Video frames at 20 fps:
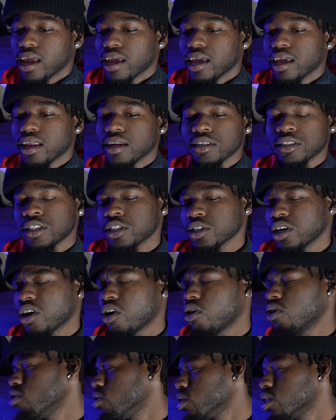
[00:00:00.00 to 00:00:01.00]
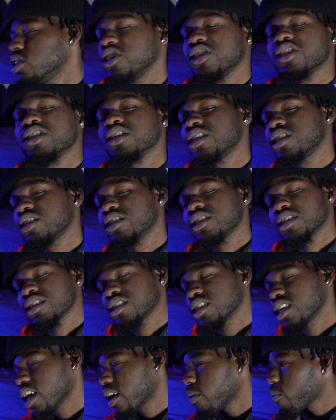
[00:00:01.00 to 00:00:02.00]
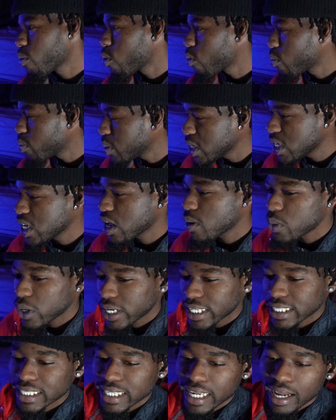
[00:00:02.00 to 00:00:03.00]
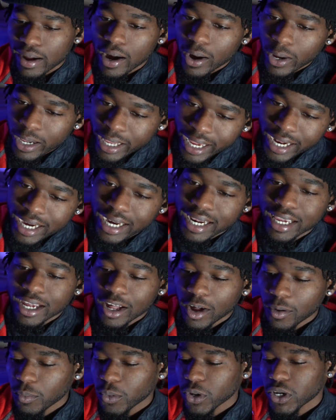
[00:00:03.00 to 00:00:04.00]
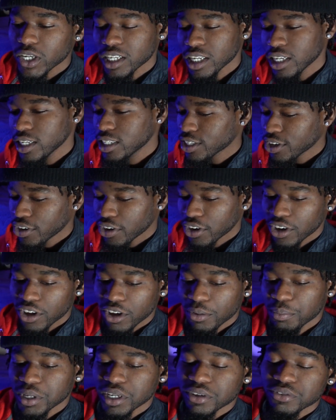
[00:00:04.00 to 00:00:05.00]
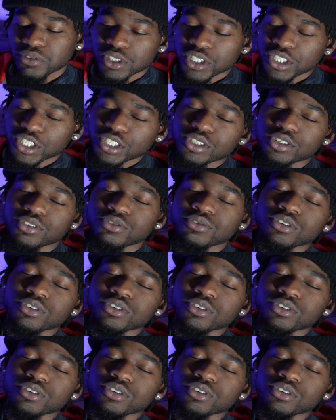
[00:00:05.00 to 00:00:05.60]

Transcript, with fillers: And son, oh, see son snap on me, that boy snap. Okay, that boy keep turning up, man, for sure.